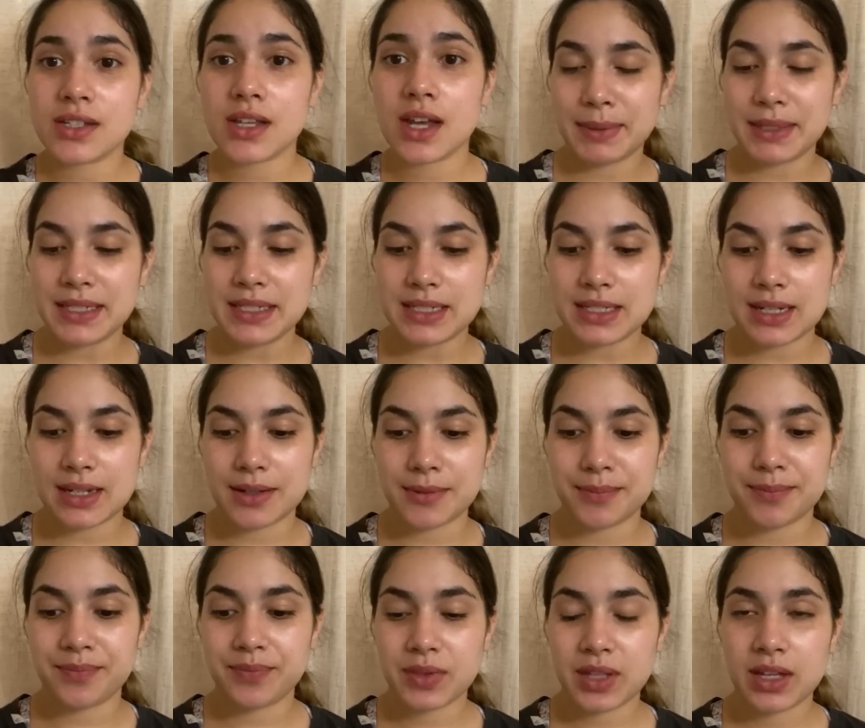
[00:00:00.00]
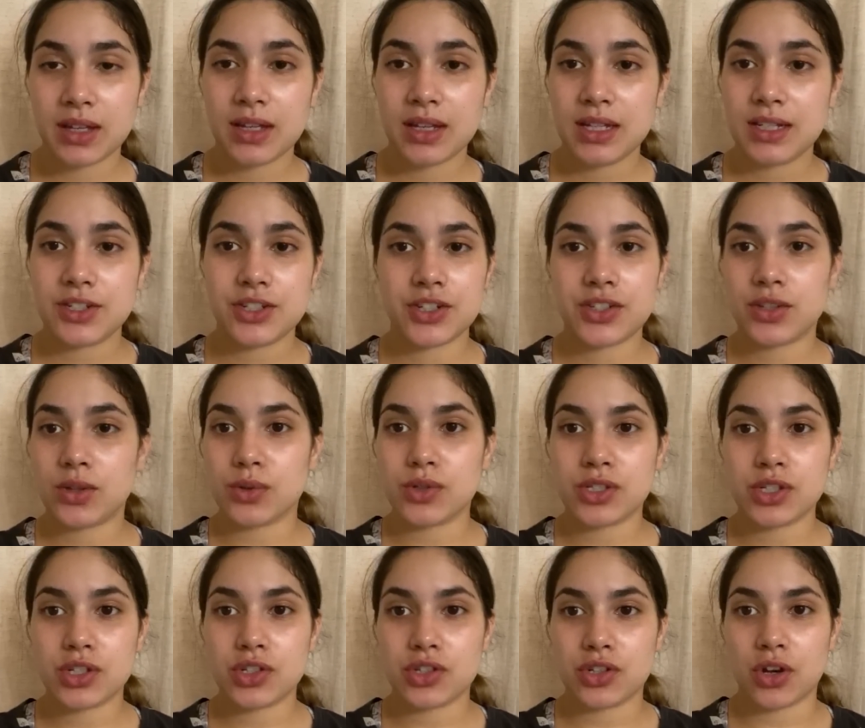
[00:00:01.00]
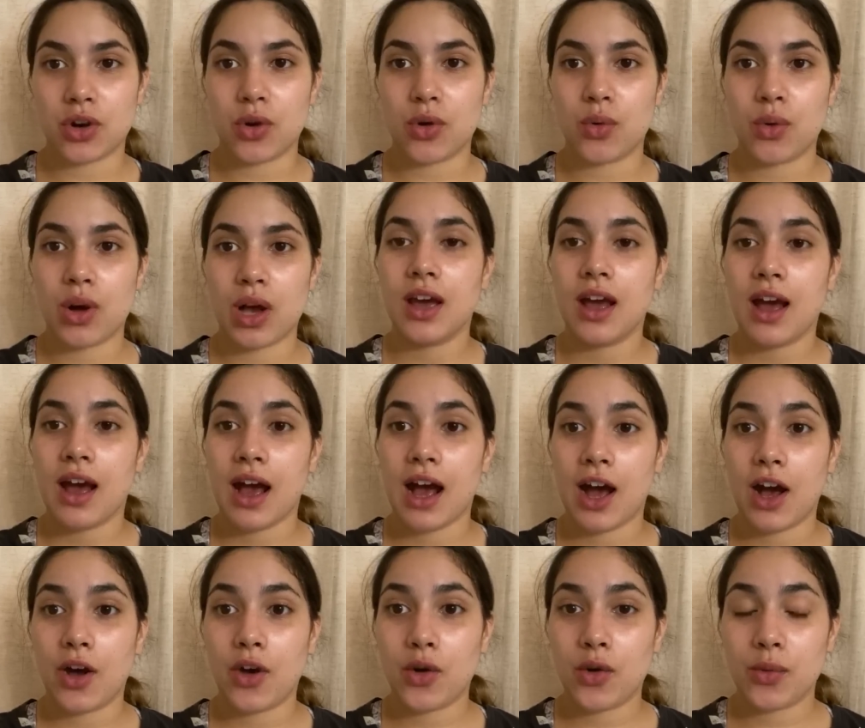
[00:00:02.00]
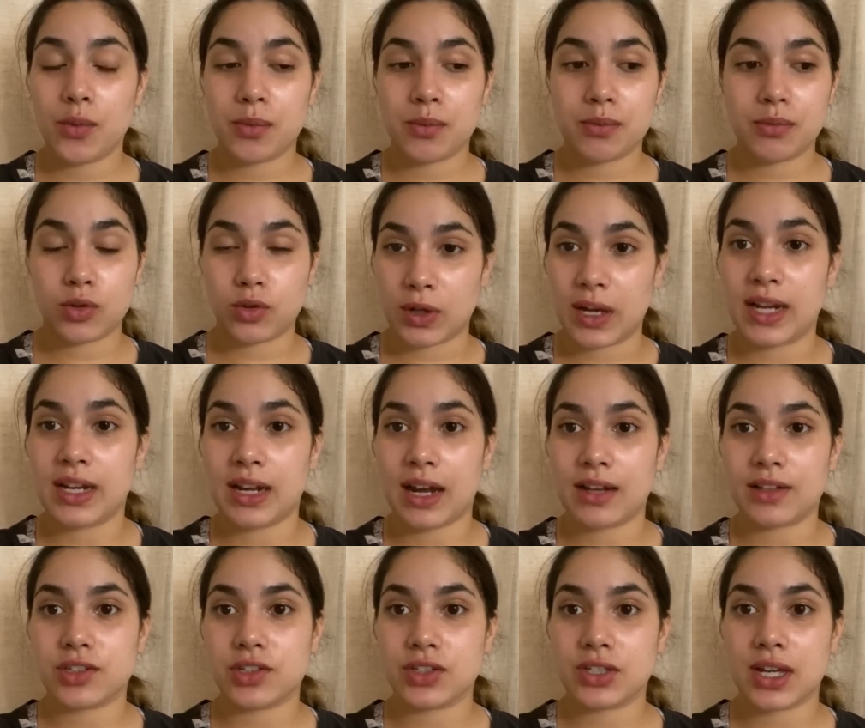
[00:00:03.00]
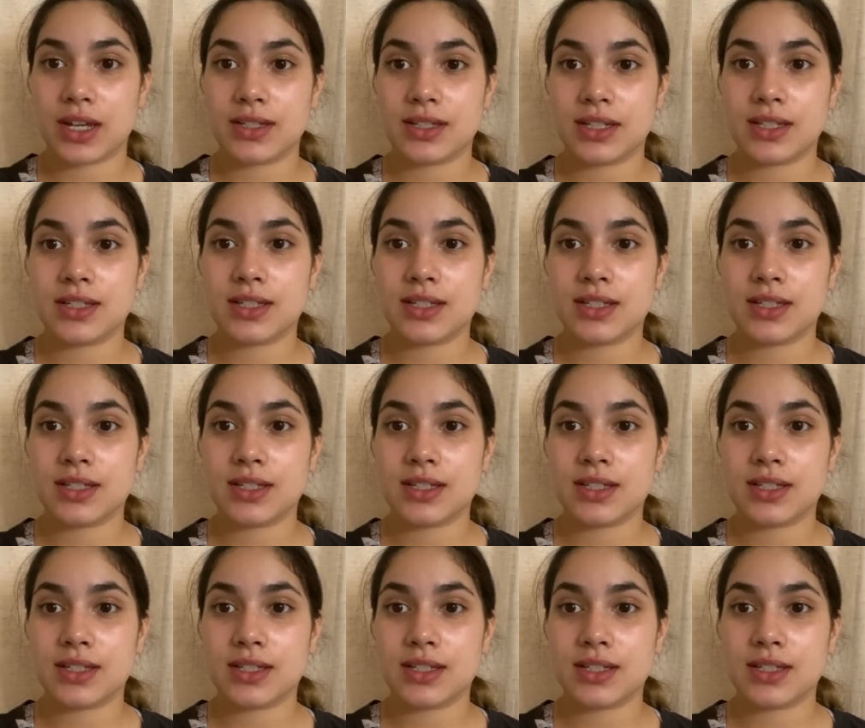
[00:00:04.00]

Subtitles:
But just goes to show how great exercise is.